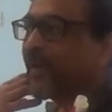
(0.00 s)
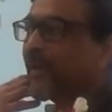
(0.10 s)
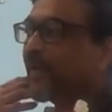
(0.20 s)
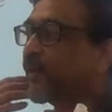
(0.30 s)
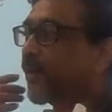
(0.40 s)

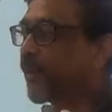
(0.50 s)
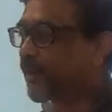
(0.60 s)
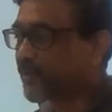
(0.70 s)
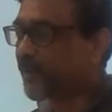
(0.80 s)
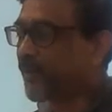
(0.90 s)
And
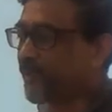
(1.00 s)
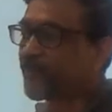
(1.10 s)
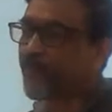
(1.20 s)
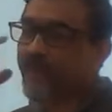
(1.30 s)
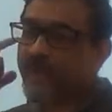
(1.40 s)
also,
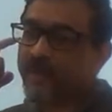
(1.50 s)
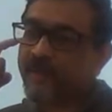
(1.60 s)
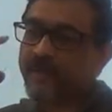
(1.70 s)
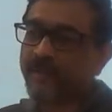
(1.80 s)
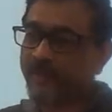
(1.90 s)

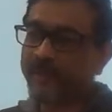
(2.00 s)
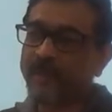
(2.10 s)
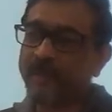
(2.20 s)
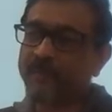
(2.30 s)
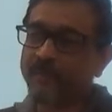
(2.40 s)
it
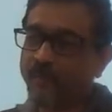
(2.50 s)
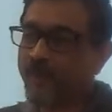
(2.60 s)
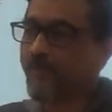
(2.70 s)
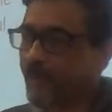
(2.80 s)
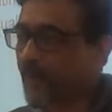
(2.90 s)
becomes
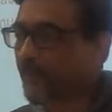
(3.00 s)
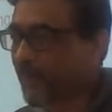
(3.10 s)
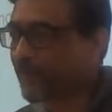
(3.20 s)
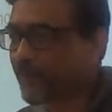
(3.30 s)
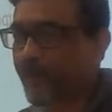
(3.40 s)
more
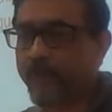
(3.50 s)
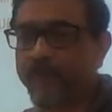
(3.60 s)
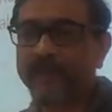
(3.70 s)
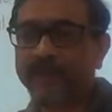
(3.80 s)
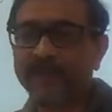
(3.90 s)

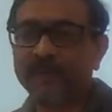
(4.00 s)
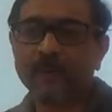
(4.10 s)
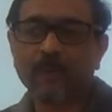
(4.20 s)
problematic